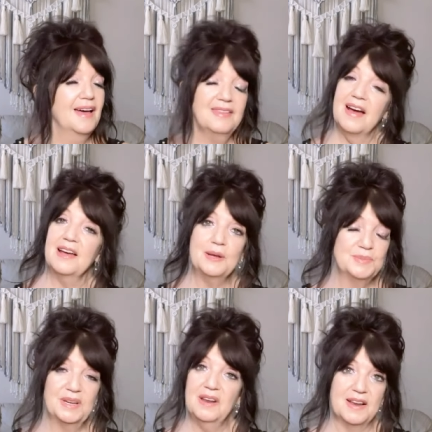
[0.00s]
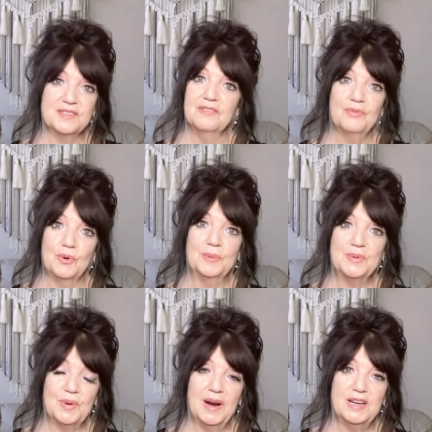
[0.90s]
and that comes in lots of
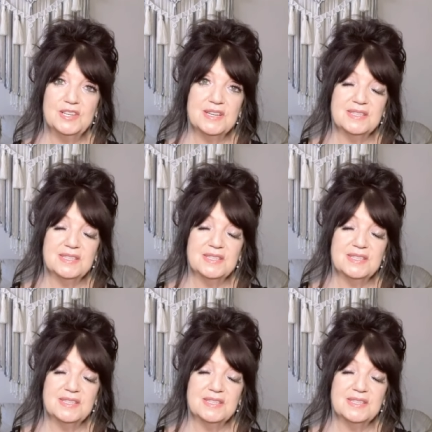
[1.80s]
forms, right?